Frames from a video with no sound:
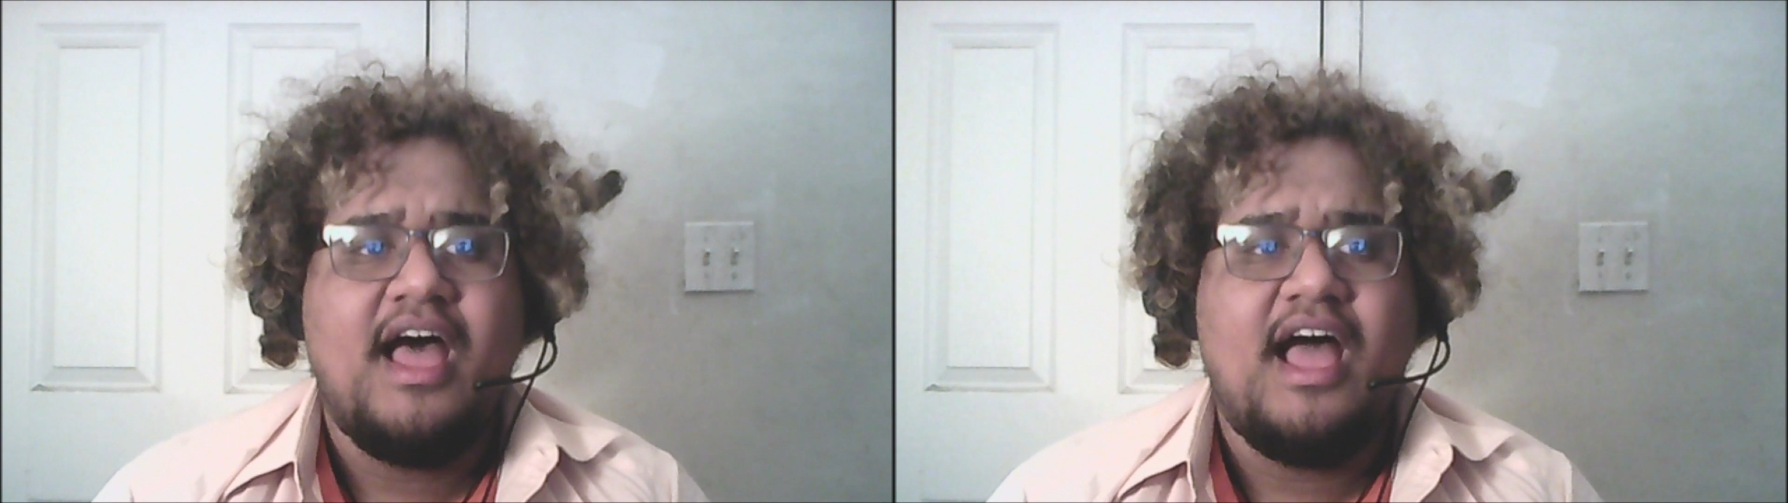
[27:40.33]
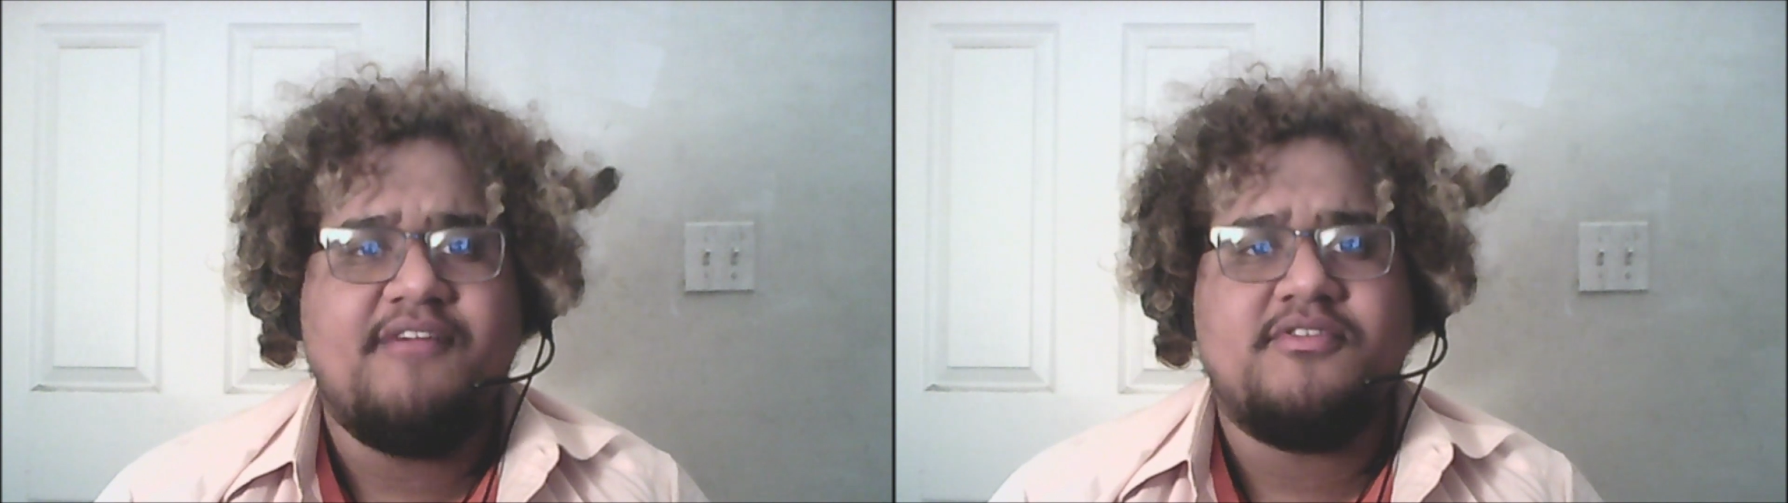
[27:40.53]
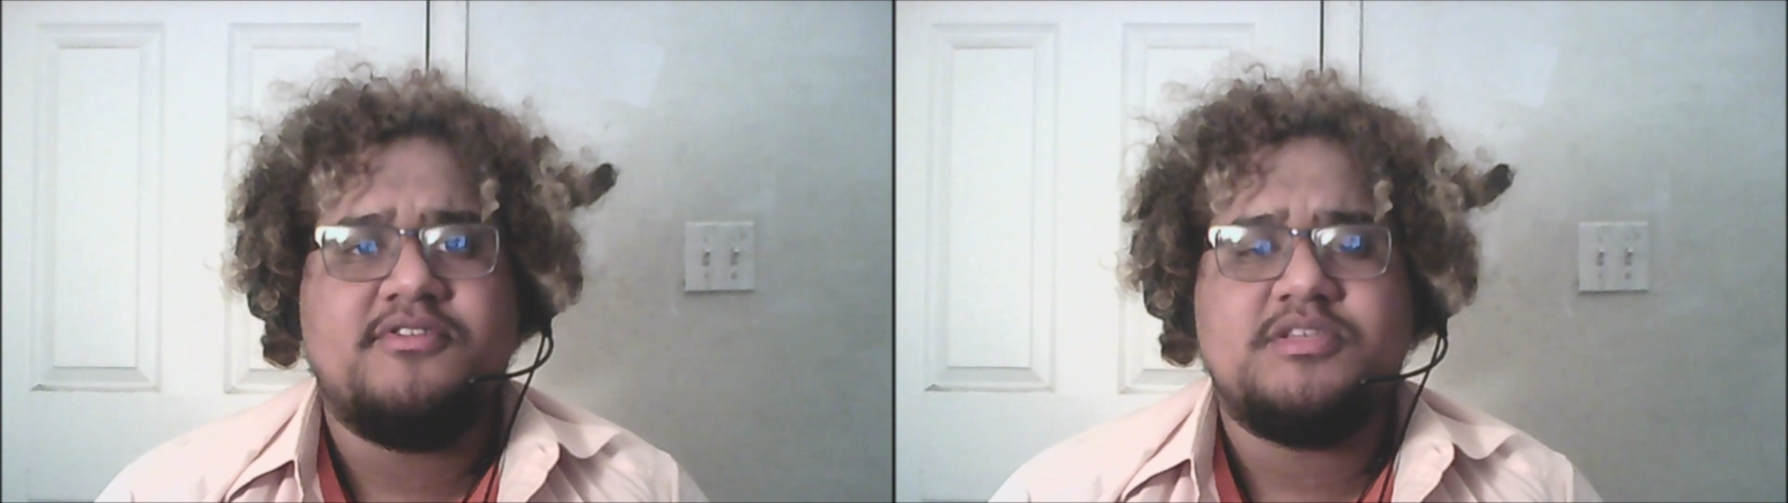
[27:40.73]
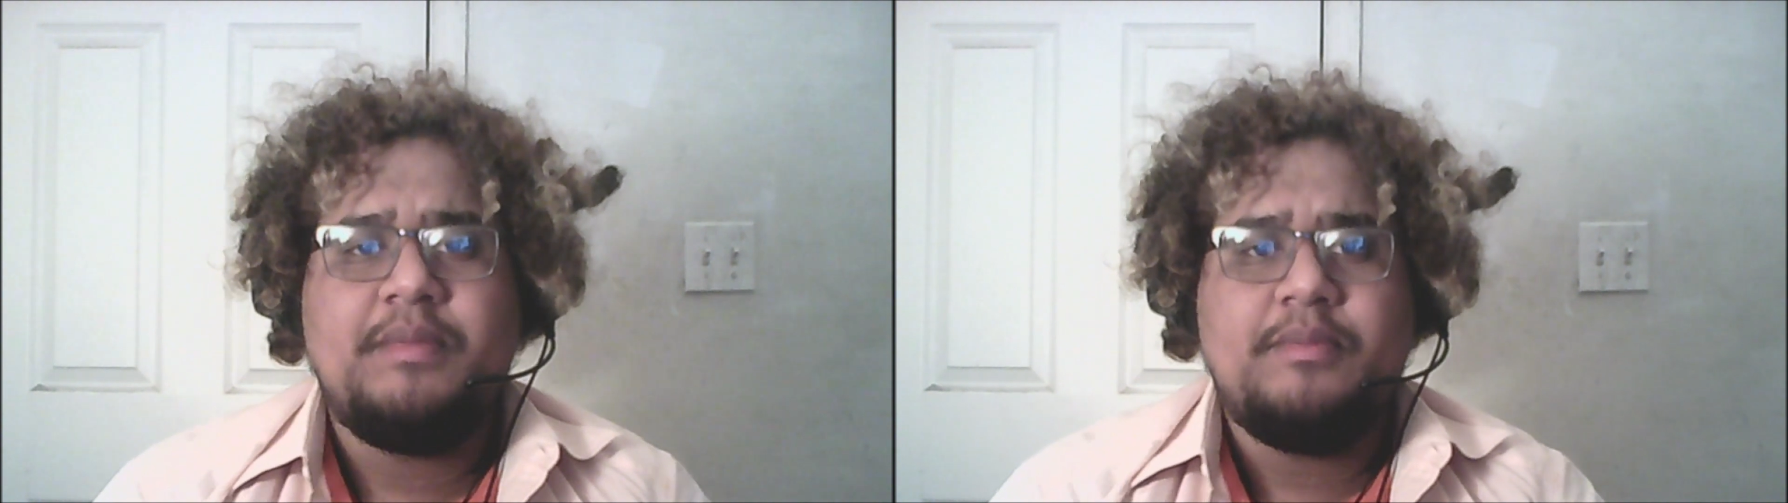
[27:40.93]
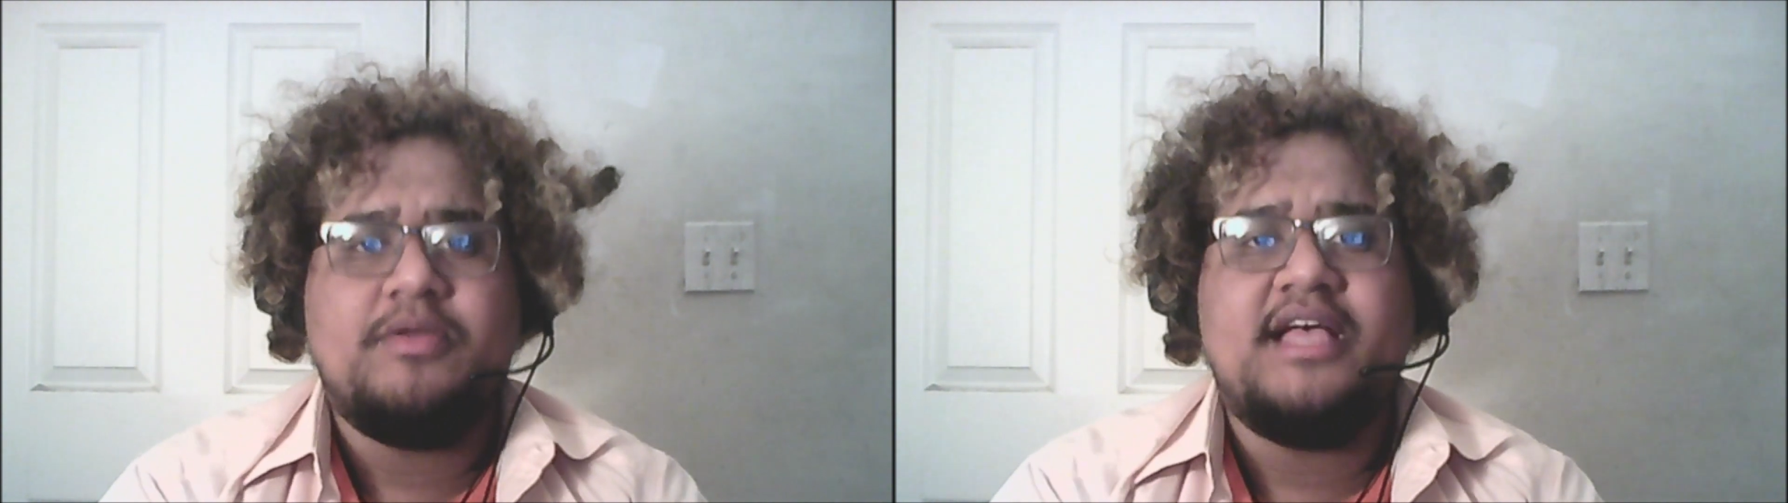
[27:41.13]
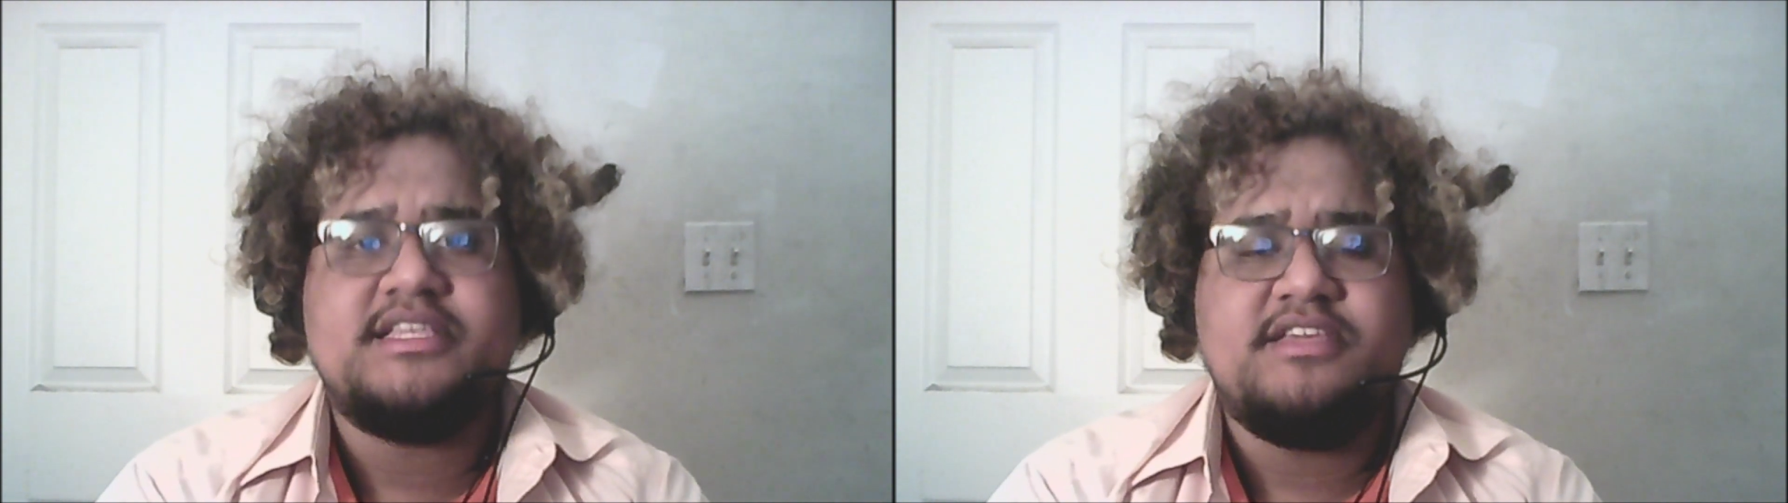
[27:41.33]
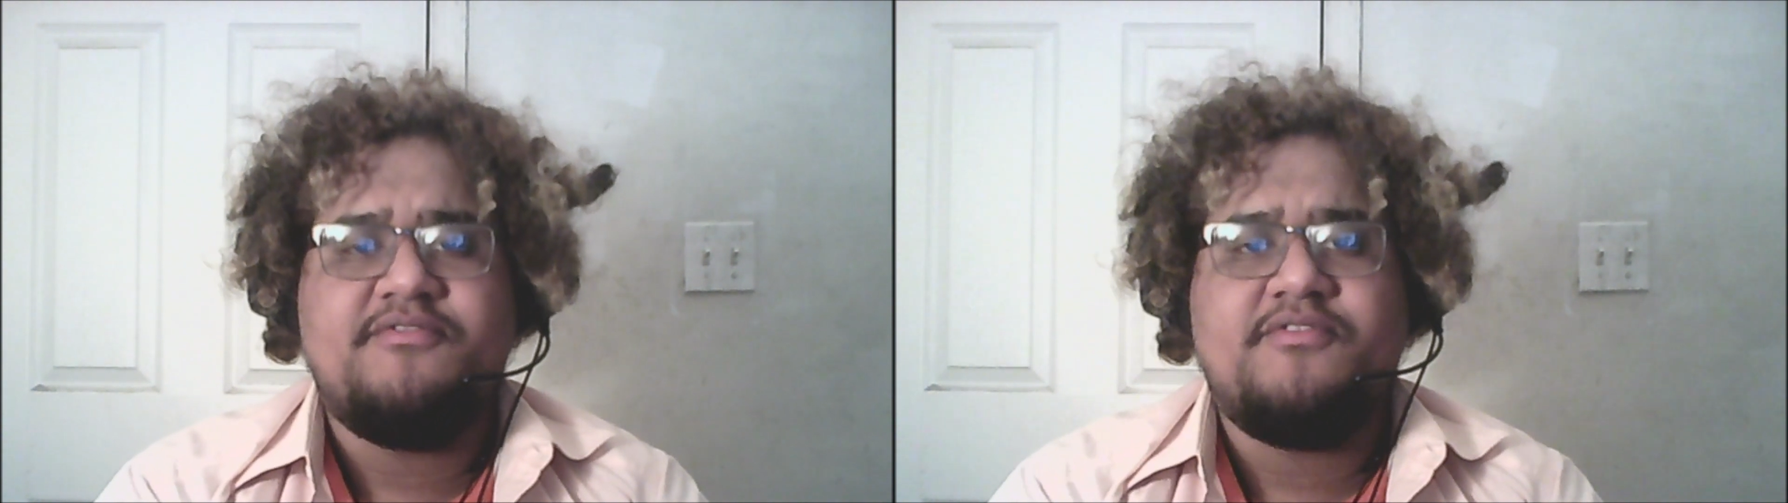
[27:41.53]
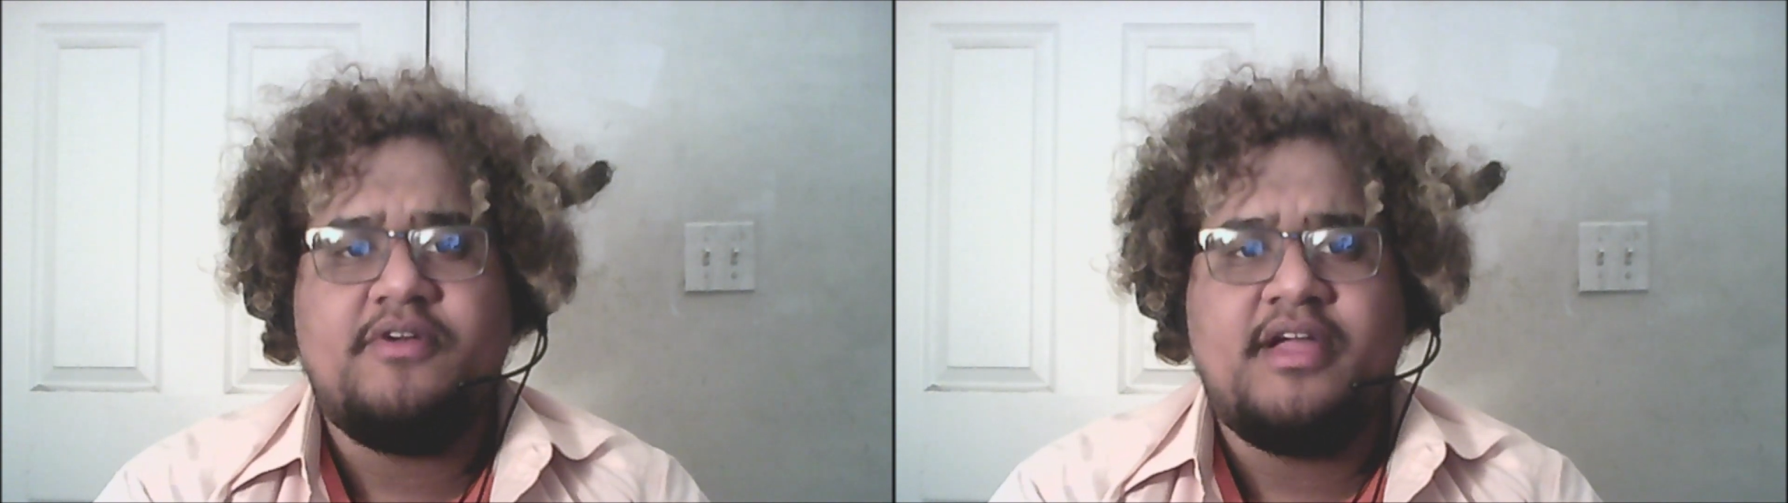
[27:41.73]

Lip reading: I've heard some people asking for,